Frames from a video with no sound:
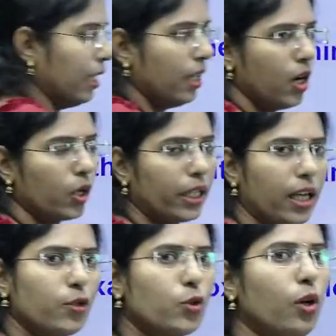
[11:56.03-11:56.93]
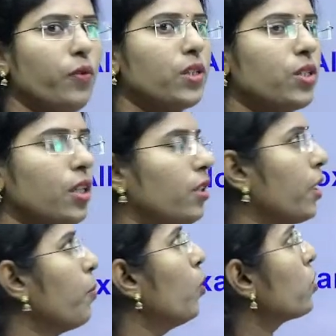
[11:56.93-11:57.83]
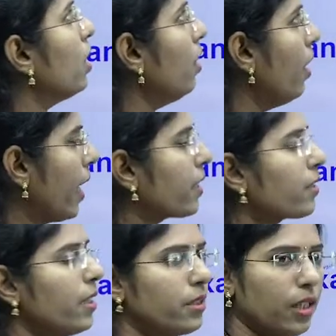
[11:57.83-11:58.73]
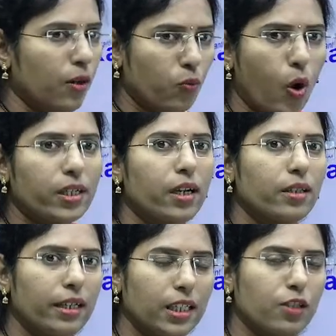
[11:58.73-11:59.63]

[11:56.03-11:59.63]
Okay, so which removes the excess water that is